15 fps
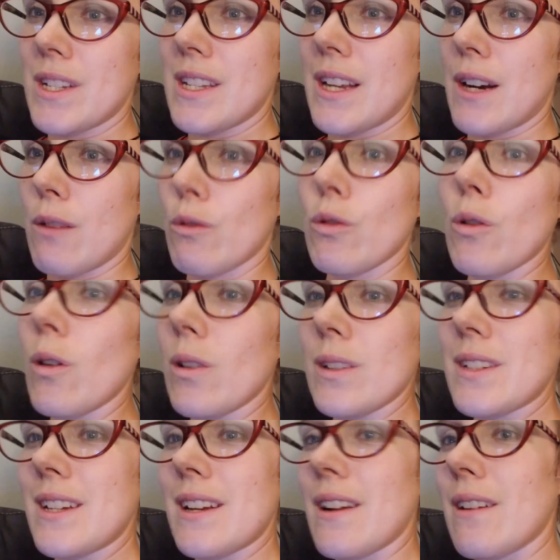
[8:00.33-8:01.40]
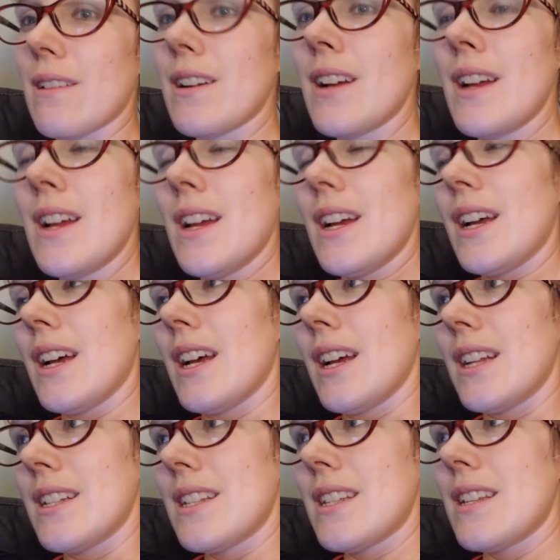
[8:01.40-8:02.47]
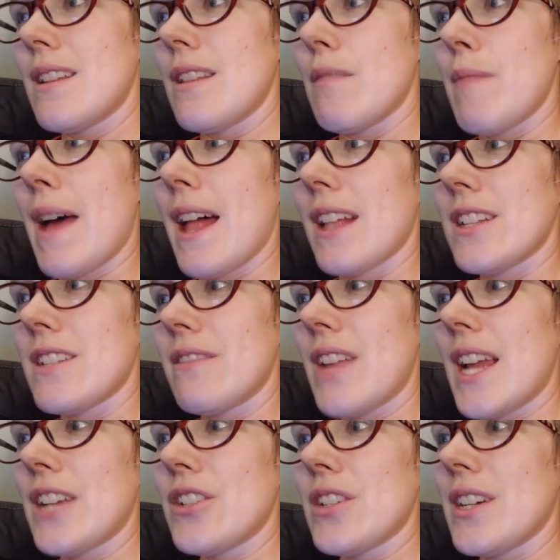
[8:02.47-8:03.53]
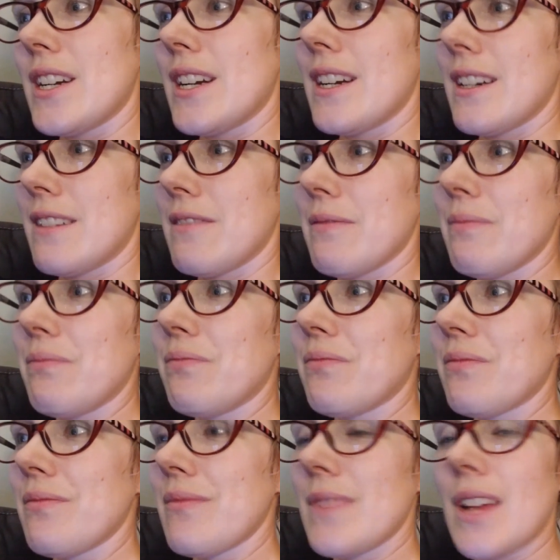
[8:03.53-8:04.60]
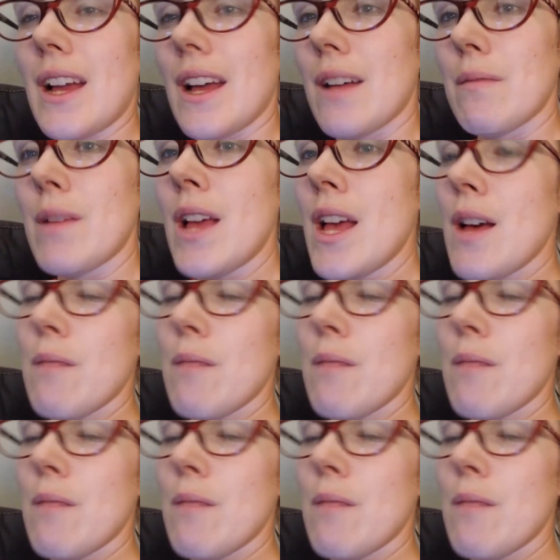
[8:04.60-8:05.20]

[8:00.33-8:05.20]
it's their rules you know uh, it's the balance of nature and um,